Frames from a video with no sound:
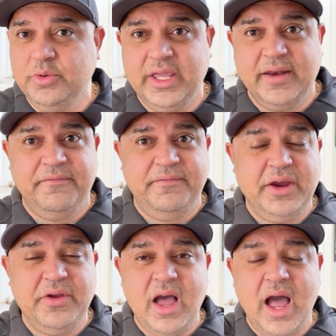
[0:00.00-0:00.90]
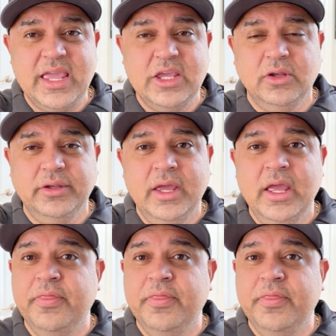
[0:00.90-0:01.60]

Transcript: You can get a very high yield.